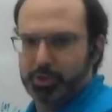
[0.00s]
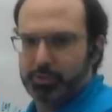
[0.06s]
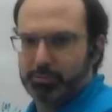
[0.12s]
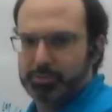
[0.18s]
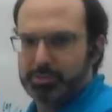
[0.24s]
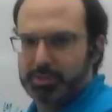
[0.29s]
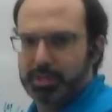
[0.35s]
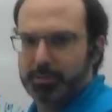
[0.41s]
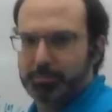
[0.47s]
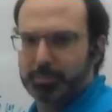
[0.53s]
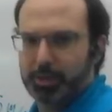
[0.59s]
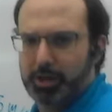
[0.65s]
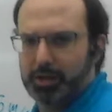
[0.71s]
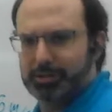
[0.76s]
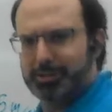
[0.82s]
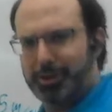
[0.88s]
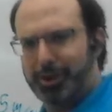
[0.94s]
city
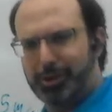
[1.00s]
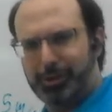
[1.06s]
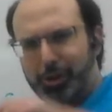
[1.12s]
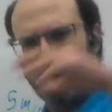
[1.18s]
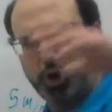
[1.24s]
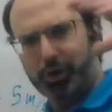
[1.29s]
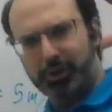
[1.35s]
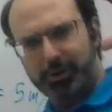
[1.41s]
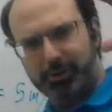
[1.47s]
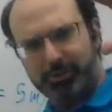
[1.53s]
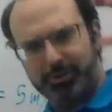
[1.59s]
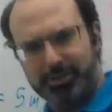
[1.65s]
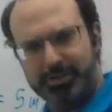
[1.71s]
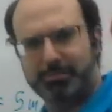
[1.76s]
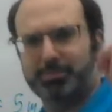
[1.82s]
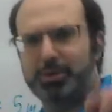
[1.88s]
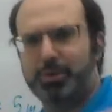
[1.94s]
block got longer or
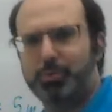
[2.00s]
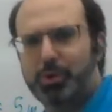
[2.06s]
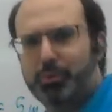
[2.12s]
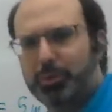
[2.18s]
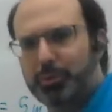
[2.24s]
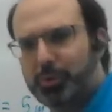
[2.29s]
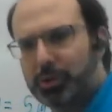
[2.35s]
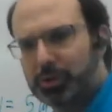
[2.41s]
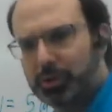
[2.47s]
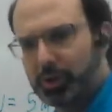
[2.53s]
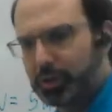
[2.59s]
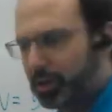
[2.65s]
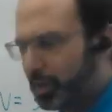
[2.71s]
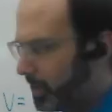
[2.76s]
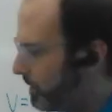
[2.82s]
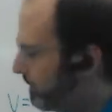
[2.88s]
something while we weren't looking.